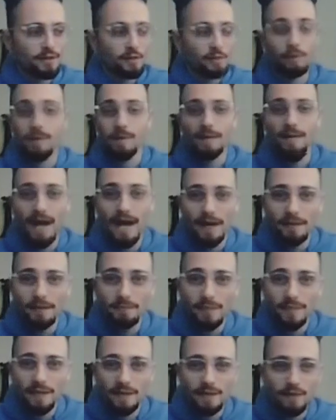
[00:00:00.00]
Or maybe
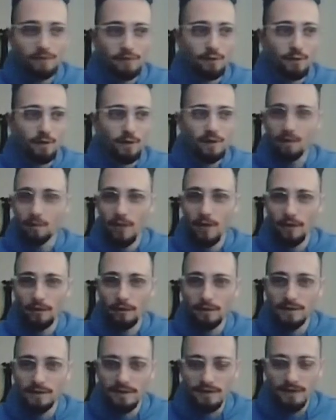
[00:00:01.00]
not, because if you are, then why are
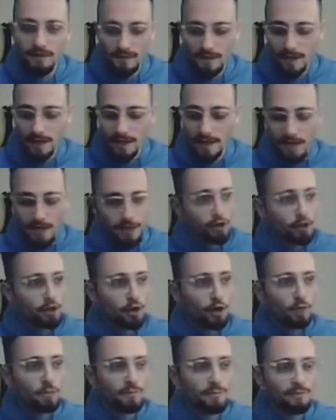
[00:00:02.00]
you listening to me? And you're
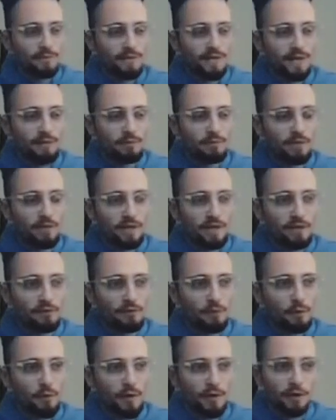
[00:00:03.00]
going to open up the game with
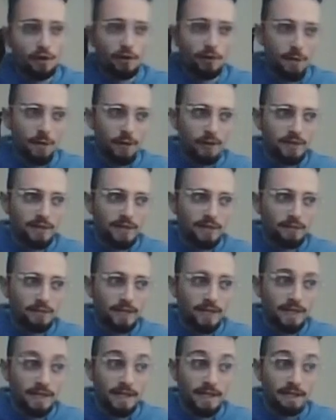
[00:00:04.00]
e4. Now, your opponent's going to
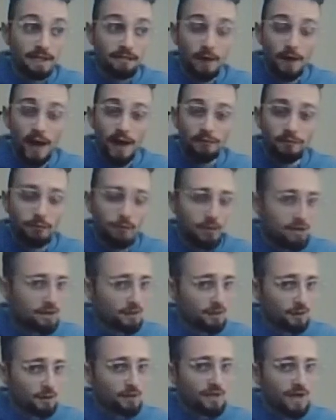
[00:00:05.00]
play e5, which is
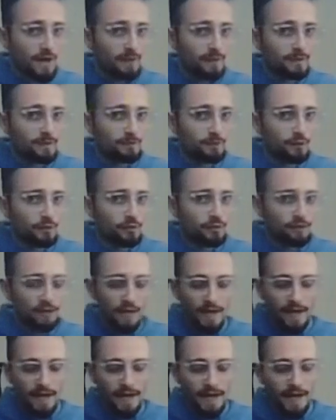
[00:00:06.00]
the most common move,
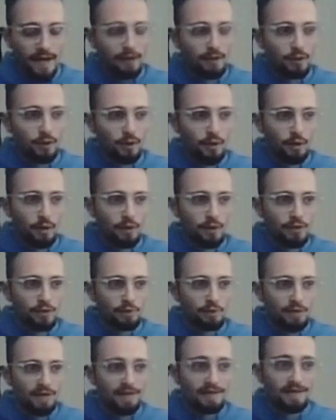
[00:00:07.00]
and you are going
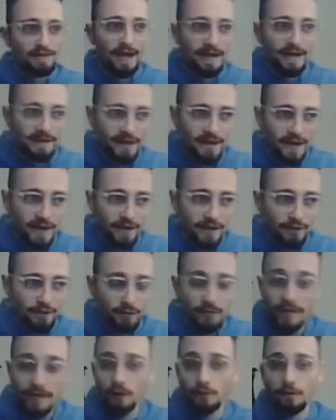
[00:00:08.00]
to play knight to
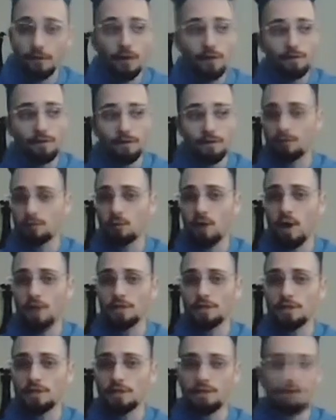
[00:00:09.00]
f3. Now, if you're
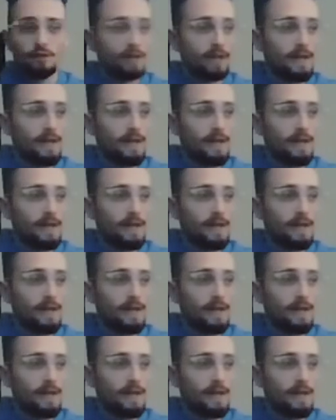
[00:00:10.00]
watching this and you're